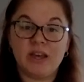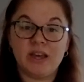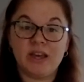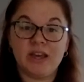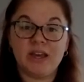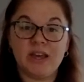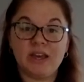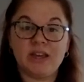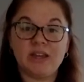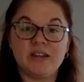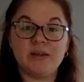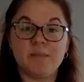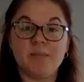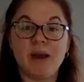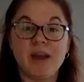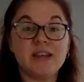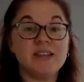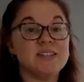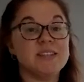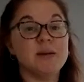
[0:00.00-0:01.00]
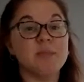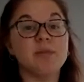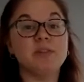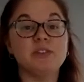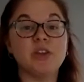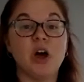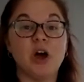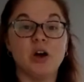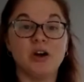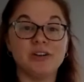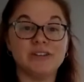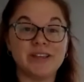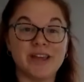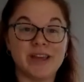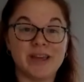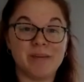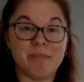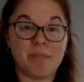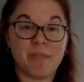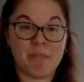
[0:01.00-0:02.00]
And biased samples aren't
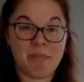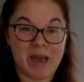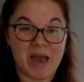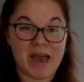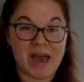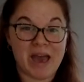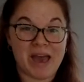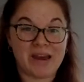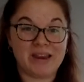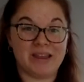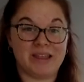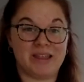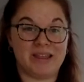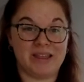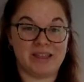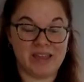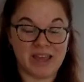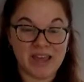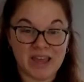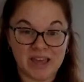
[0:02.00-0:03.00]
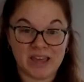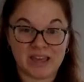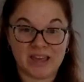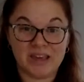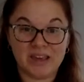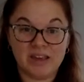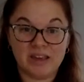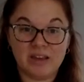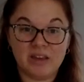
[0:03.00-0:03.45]
a bad thing